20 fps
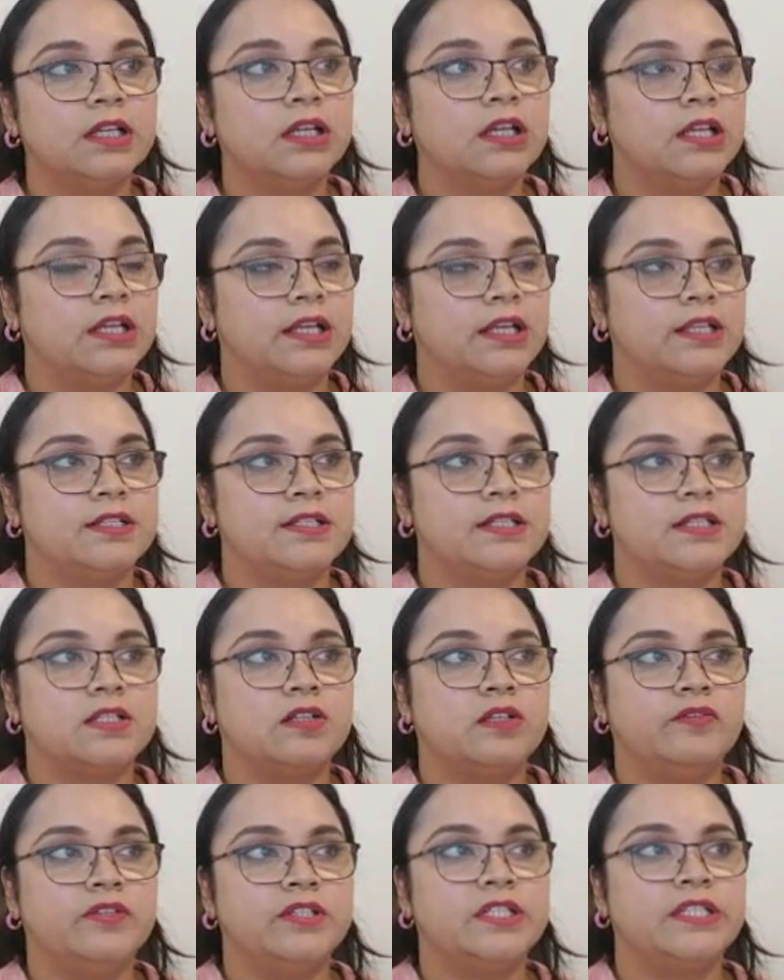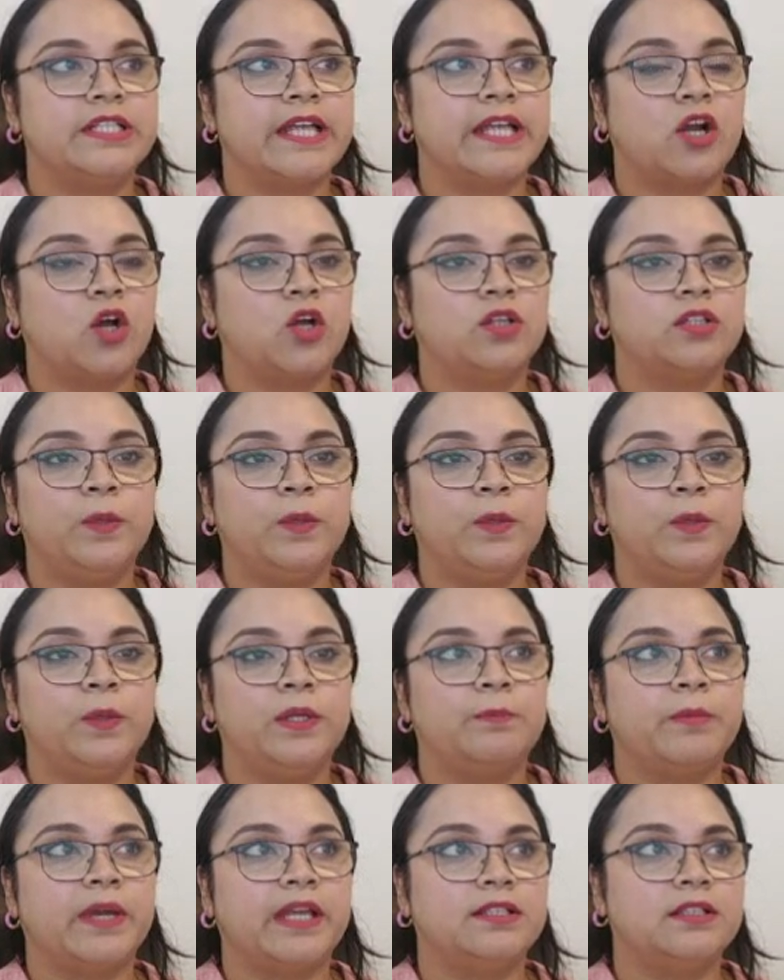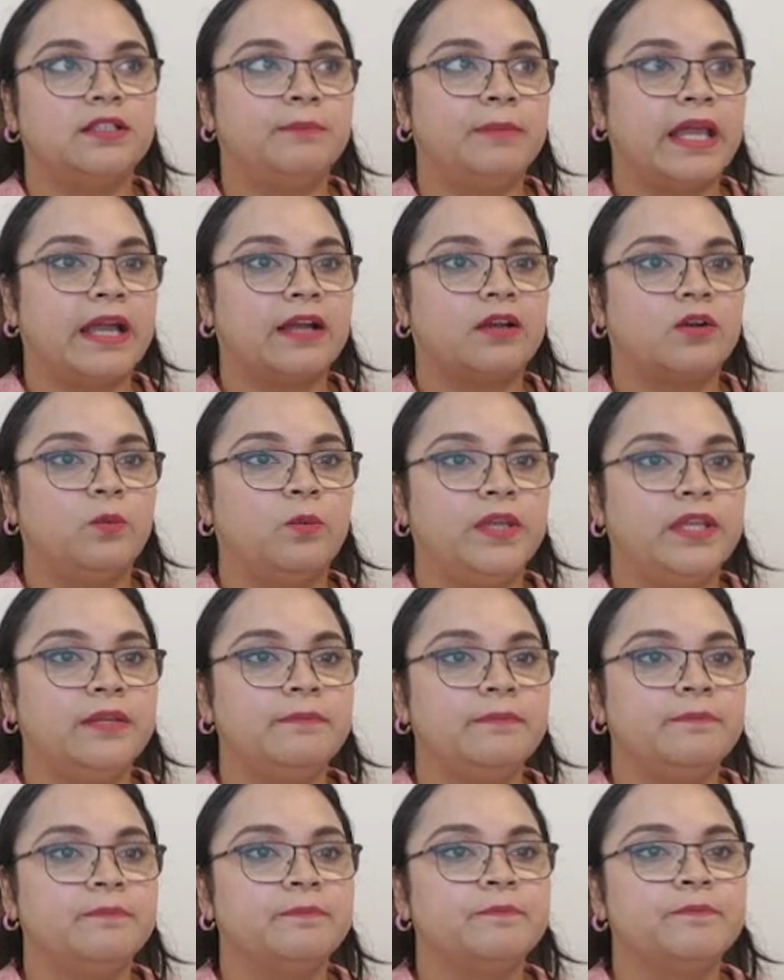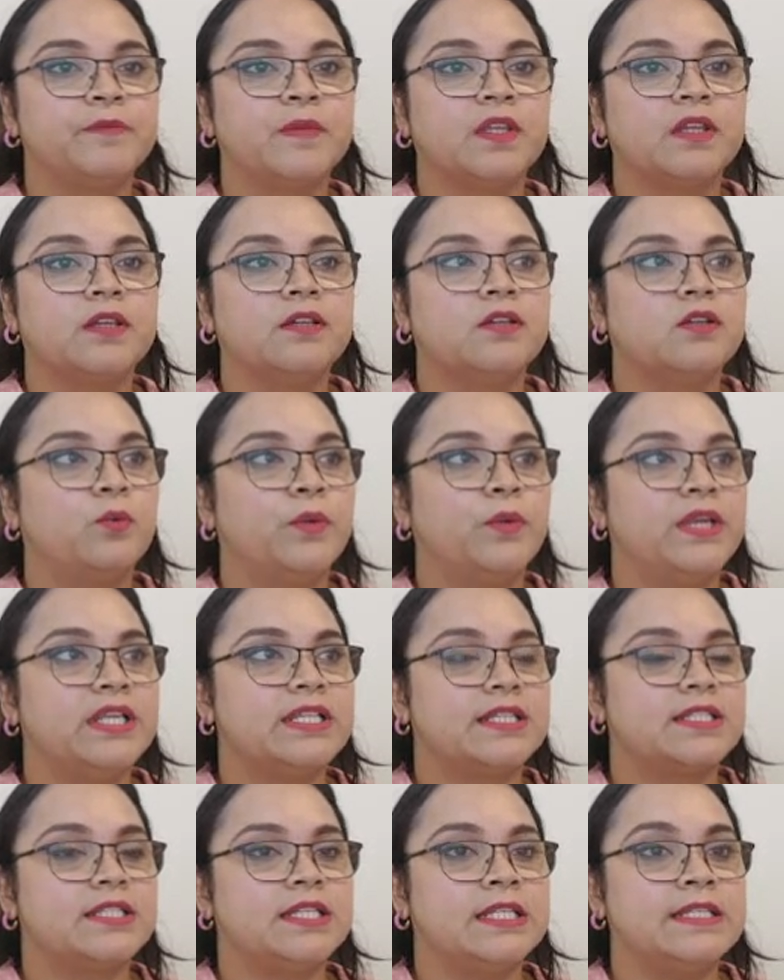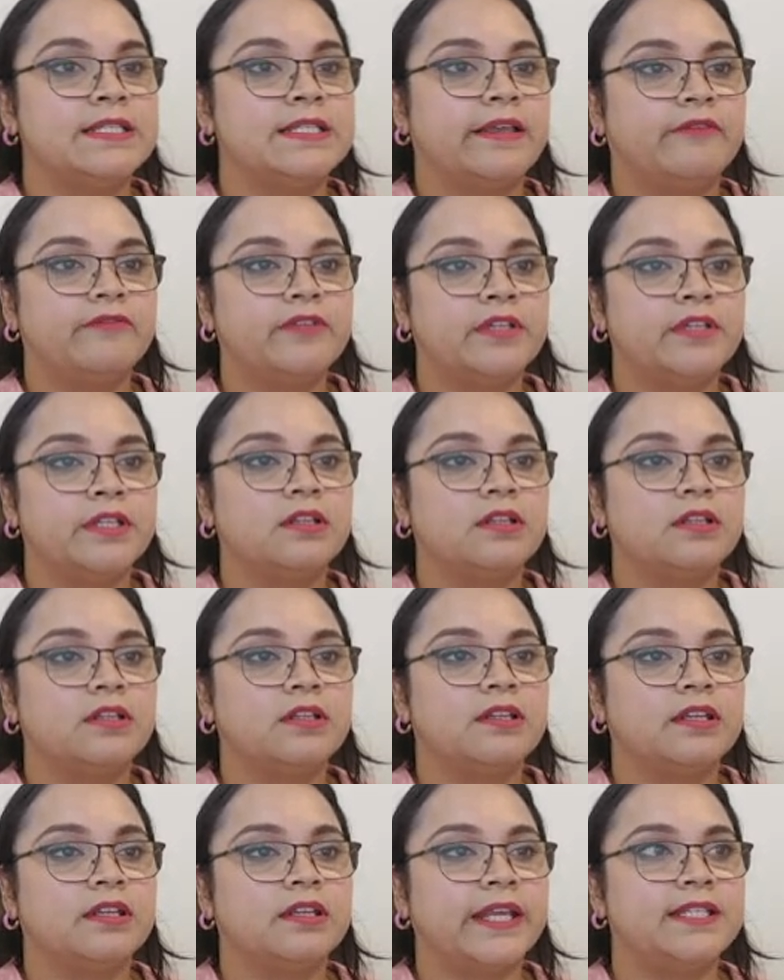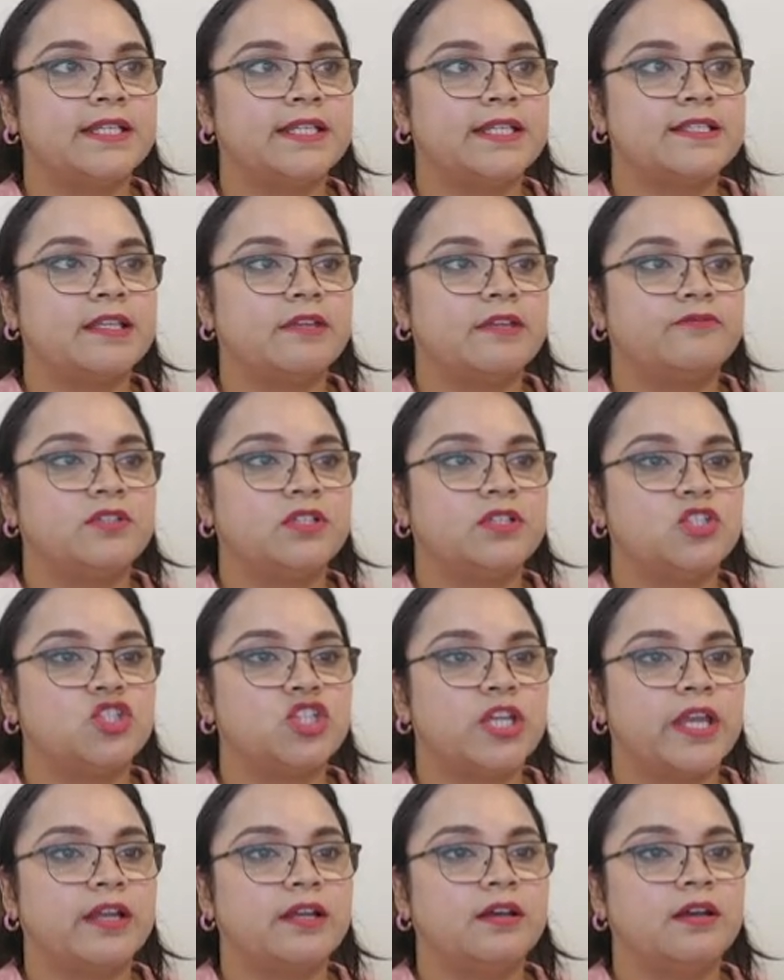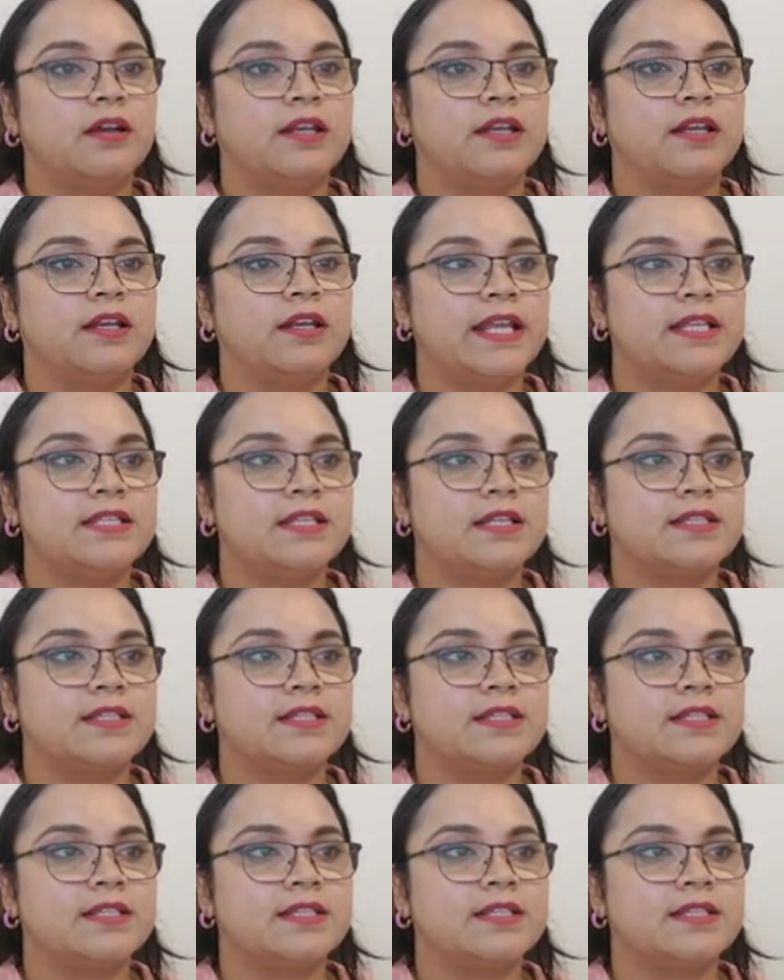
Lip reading: It's a discovered attack on the queen by the black queen. Queen takes d7, knight takes f3 check, knight takes